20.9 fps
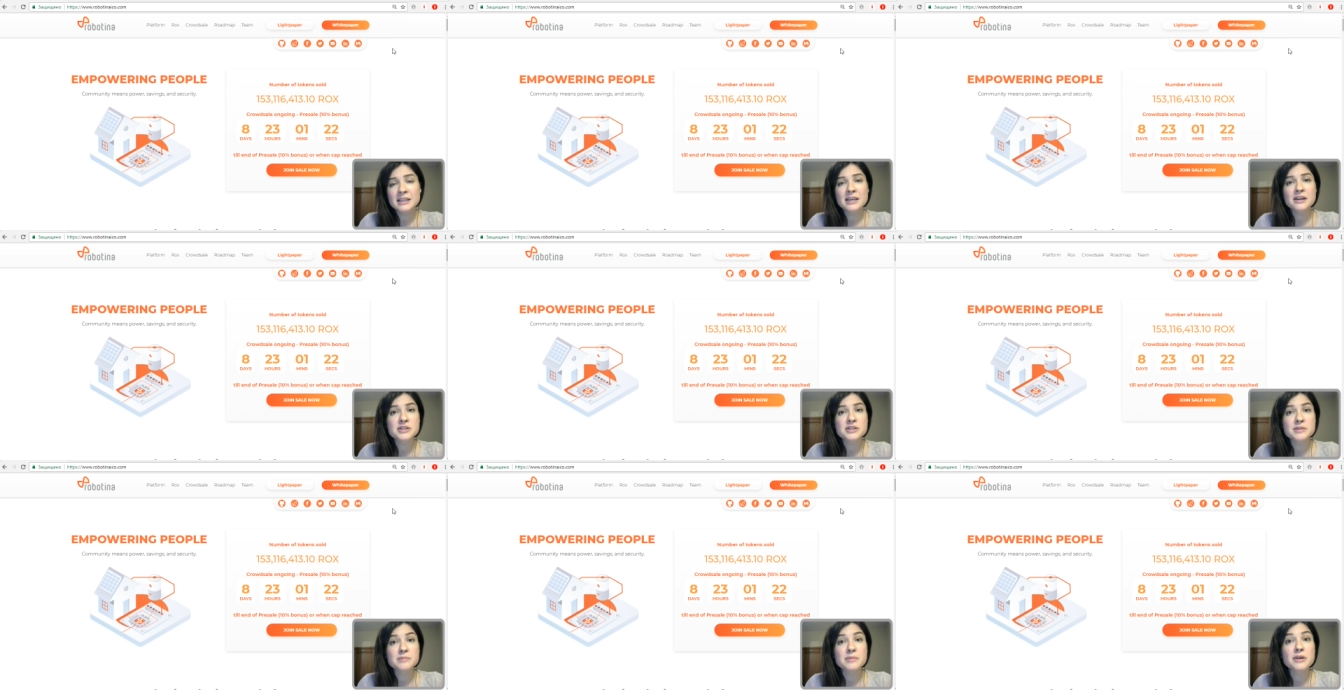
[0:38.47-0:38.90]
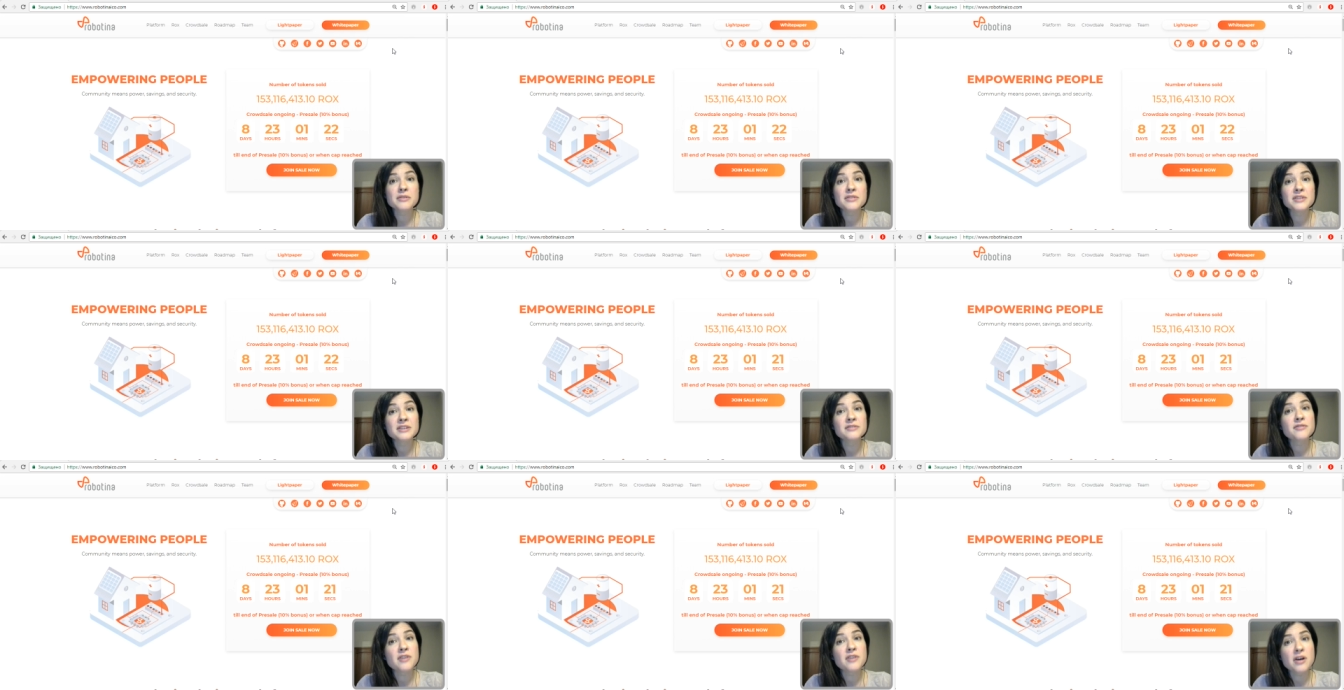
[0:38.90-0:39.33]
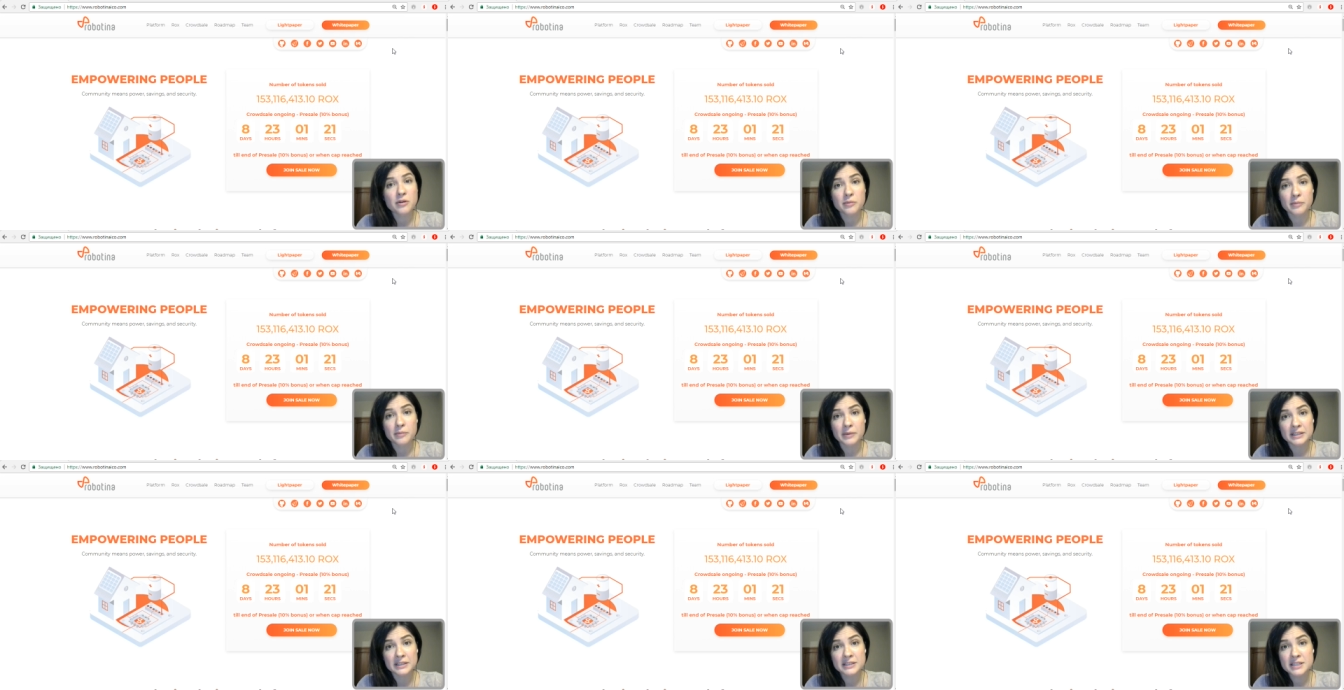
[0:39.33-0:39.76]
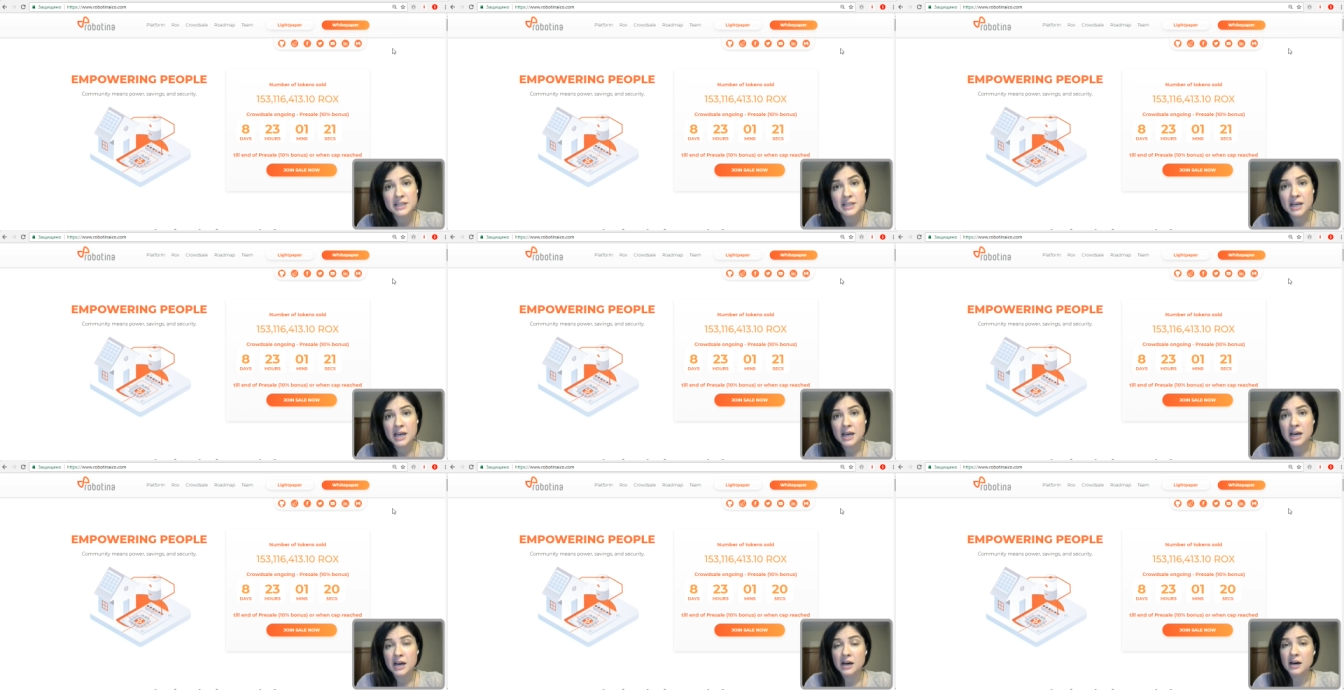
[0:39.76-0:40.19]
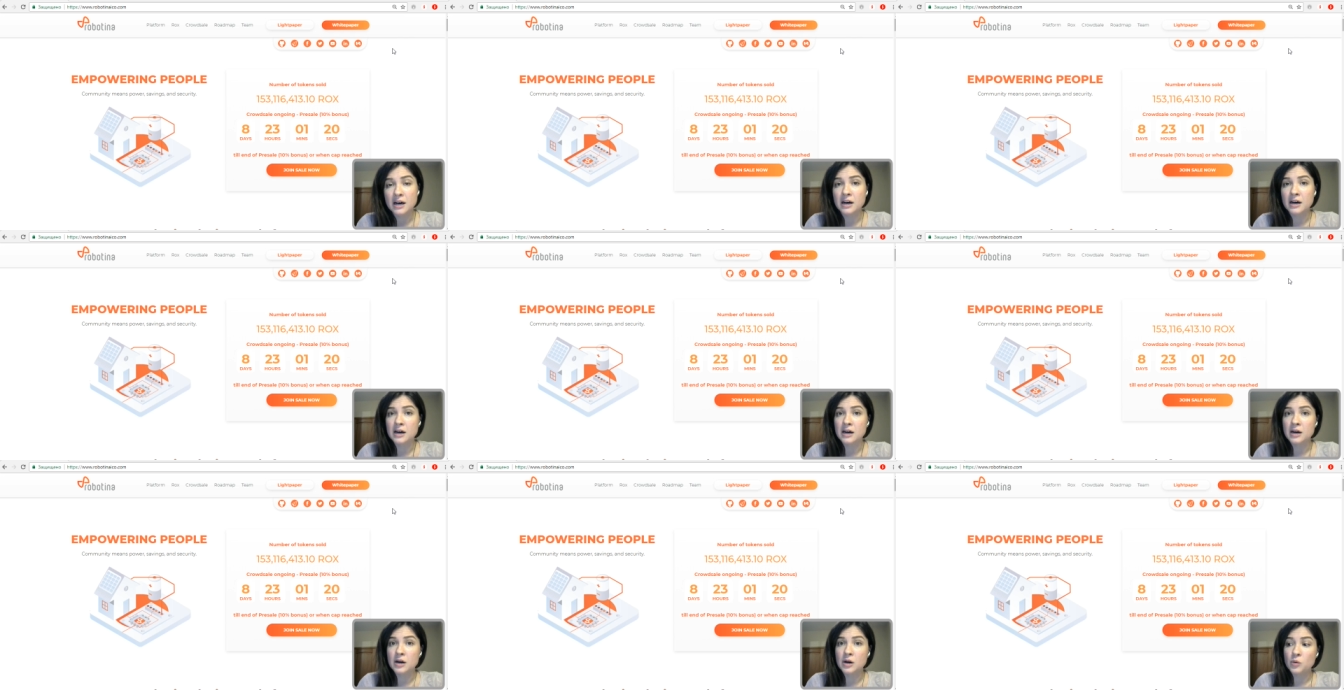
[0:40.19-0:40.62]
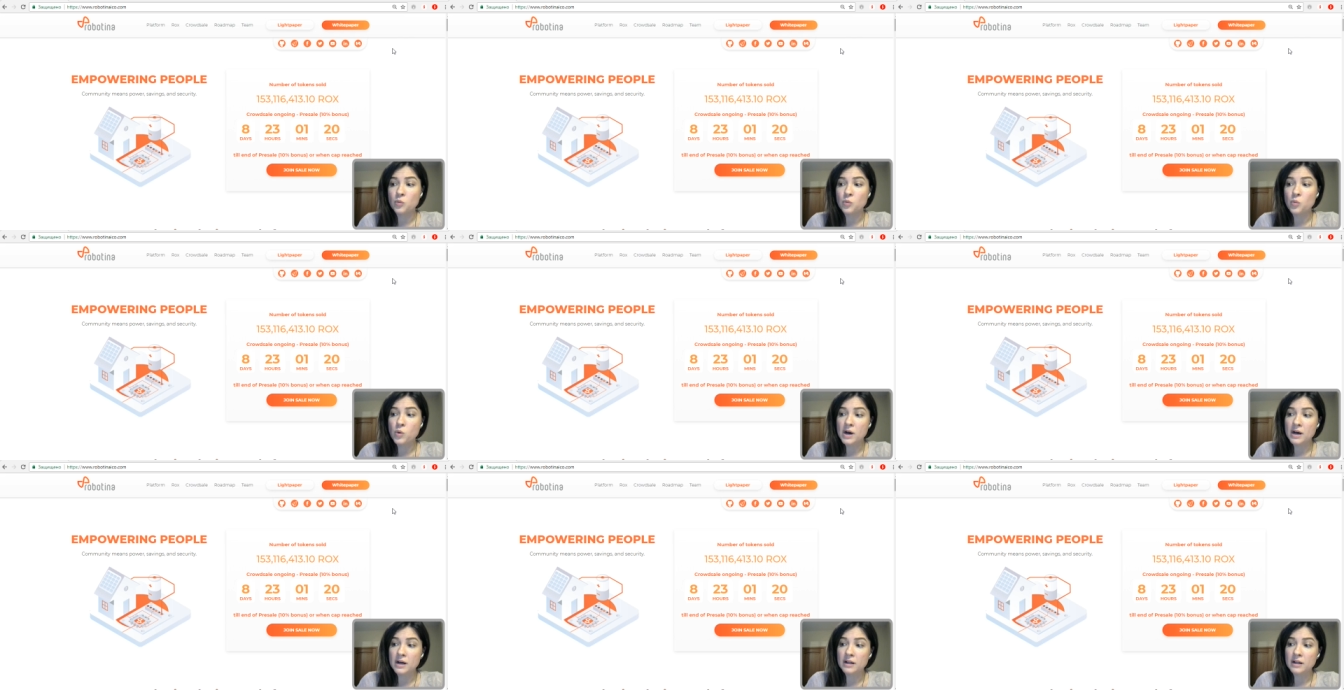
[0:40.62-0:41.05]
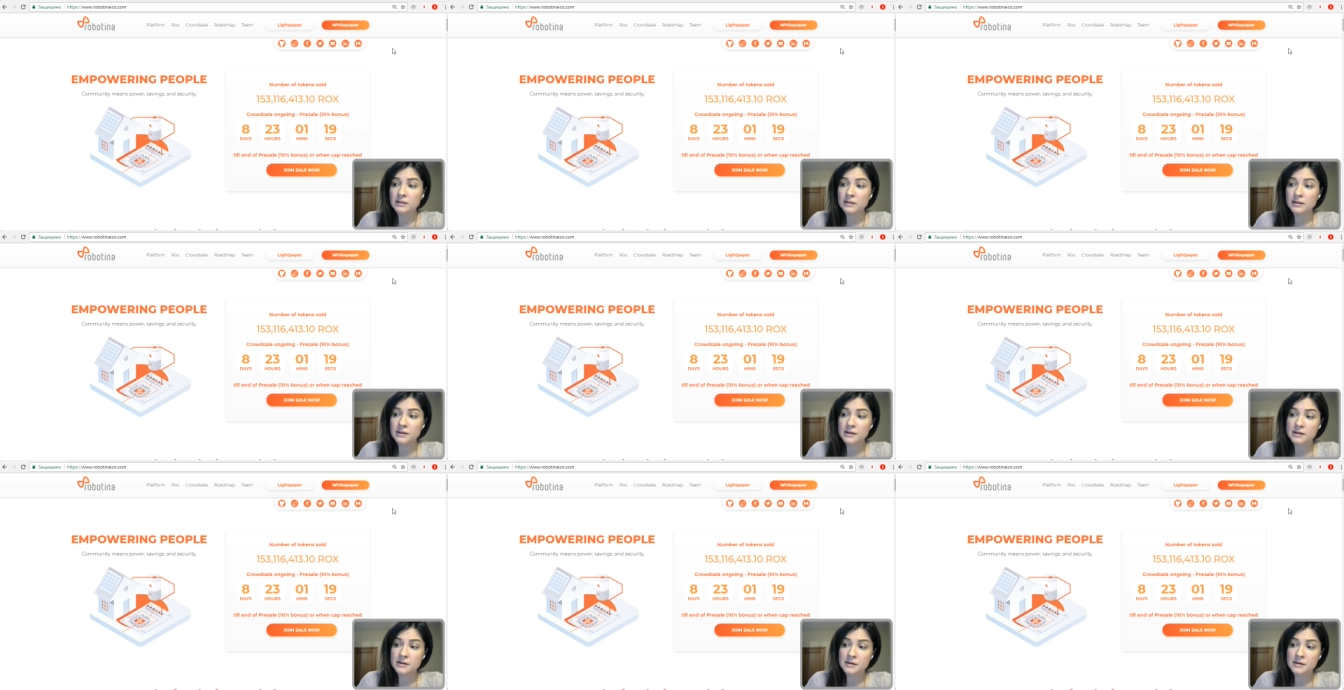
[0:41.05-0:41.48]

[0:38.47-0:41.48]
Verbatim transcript: cares about the environment while